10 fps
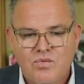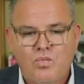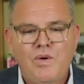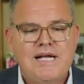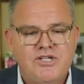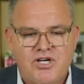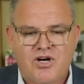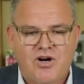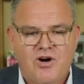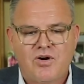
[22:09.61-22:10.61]

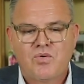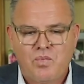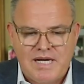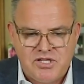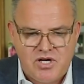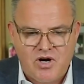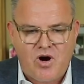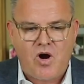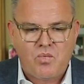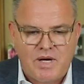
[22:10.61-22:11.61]
Return,
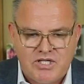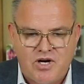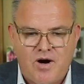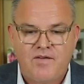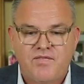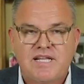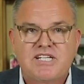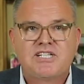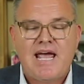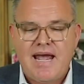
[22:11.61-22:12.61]
return, return for the
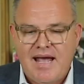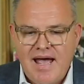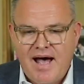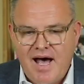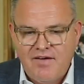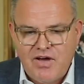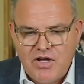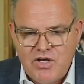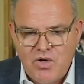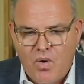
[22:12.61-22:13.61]
sake of
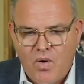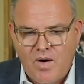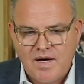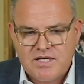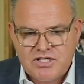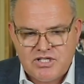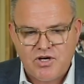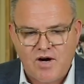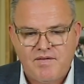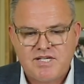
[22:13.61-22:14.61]
your
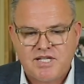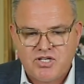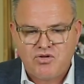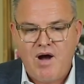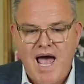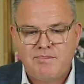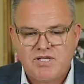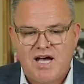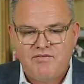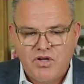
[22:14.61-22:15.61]
servants, the
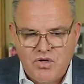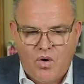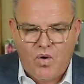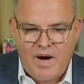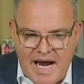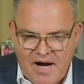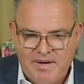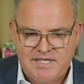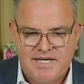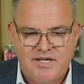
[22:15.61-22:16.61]
tribes of your
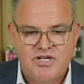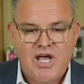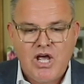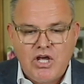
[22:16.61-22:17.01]
heritage,